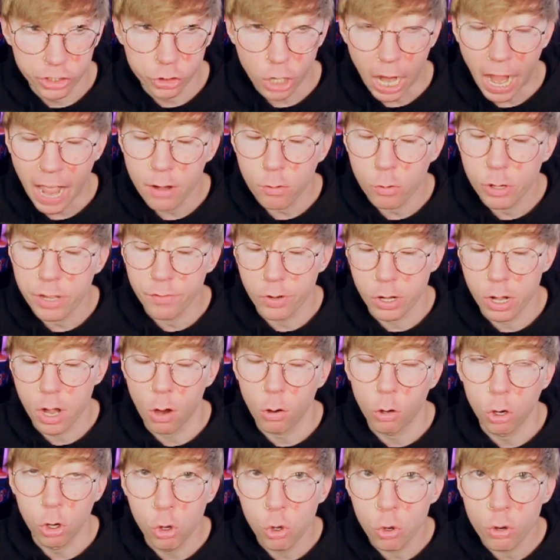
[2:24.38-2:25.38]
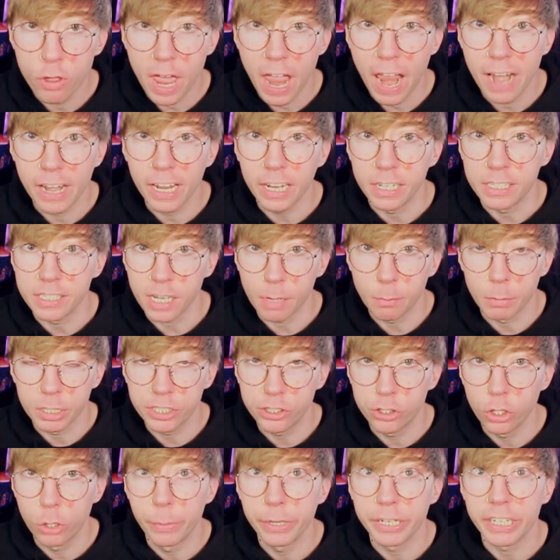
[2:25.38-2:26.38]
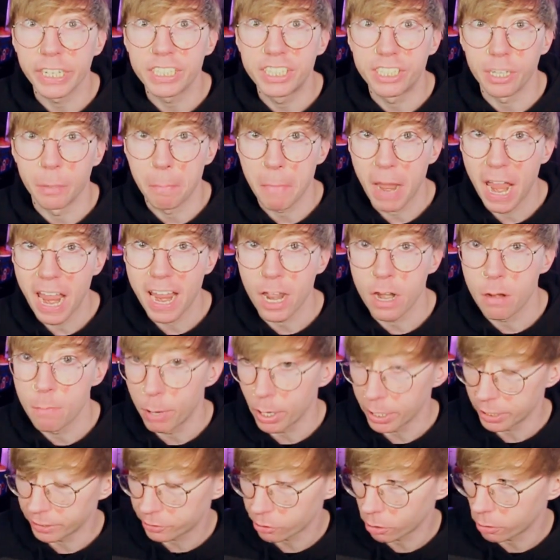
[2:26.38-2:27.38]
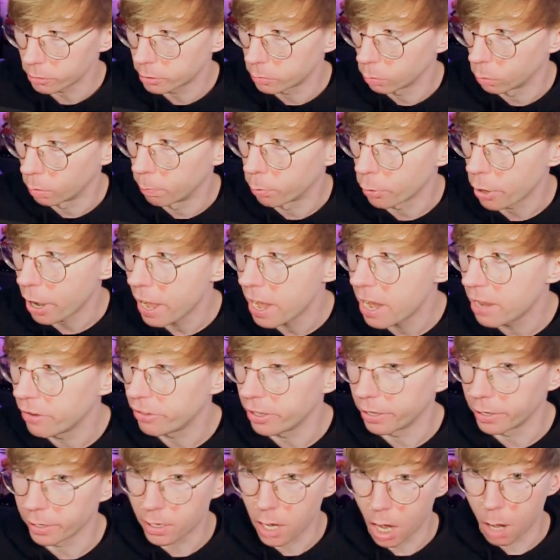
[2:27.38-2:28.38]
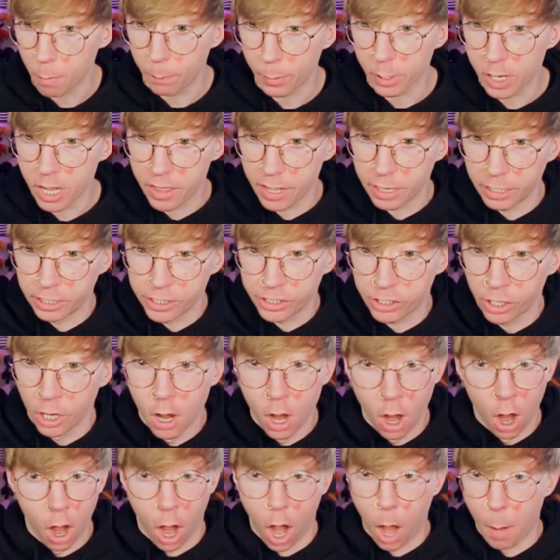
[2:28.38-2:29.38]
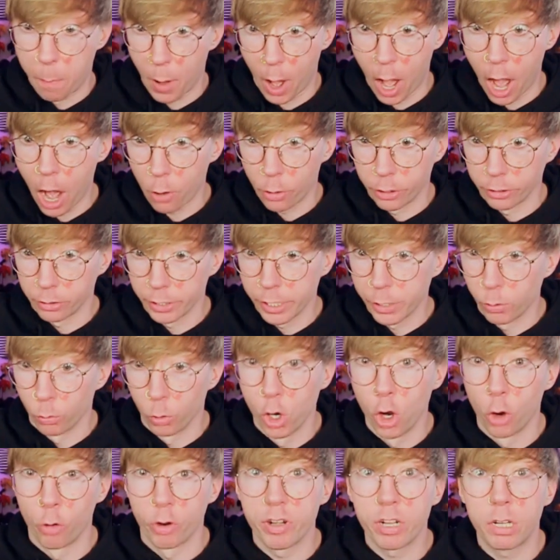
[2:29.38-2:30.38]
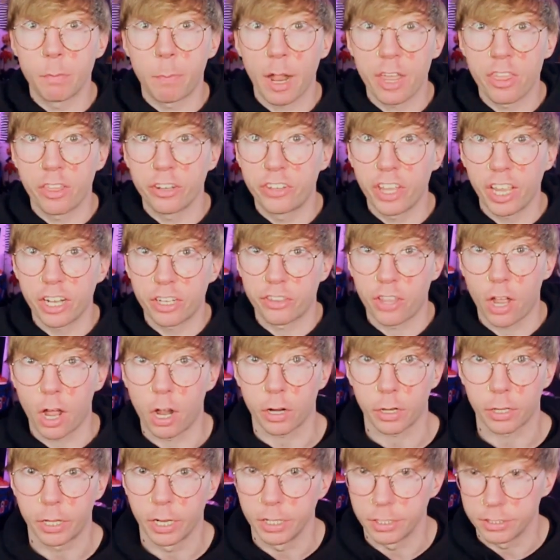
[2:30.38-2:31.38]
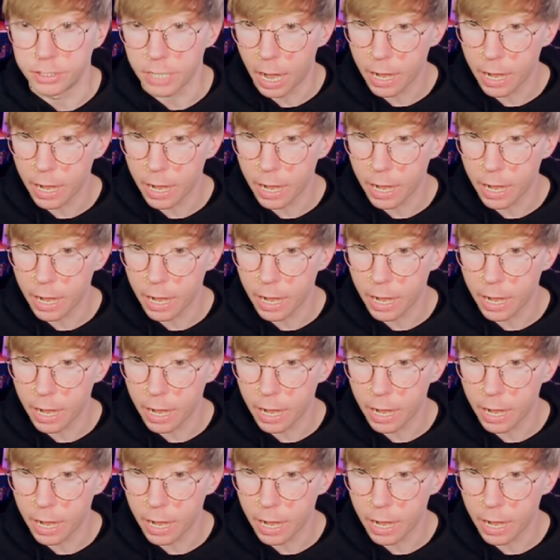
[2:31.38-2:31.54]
I don't even know who that is. I'm assuming it's a man, but it's also a brand and a company that is apparently ruined by the TikTok kids.